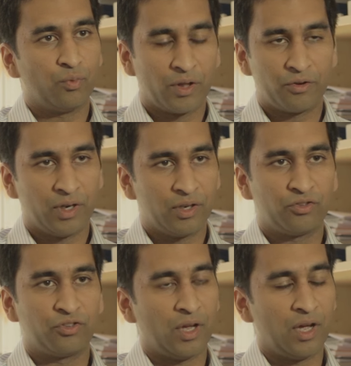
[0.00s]
whether
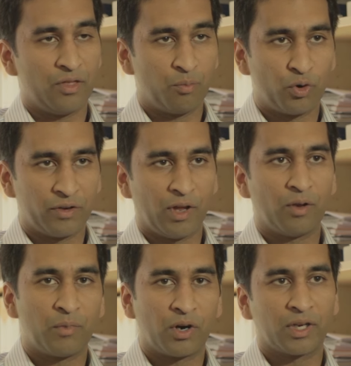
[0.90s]
it's the more
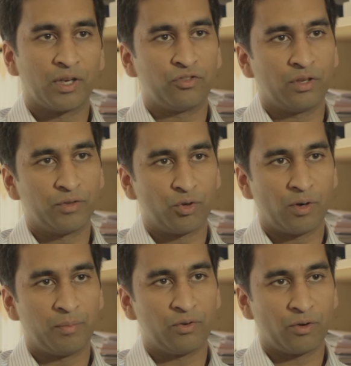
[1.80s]
developed markets of
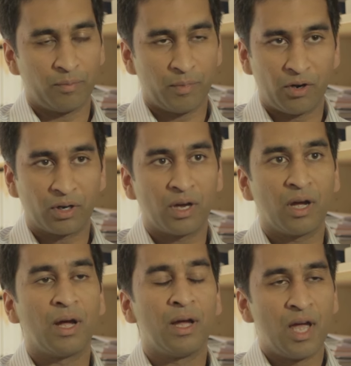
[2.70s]
Europe and North America,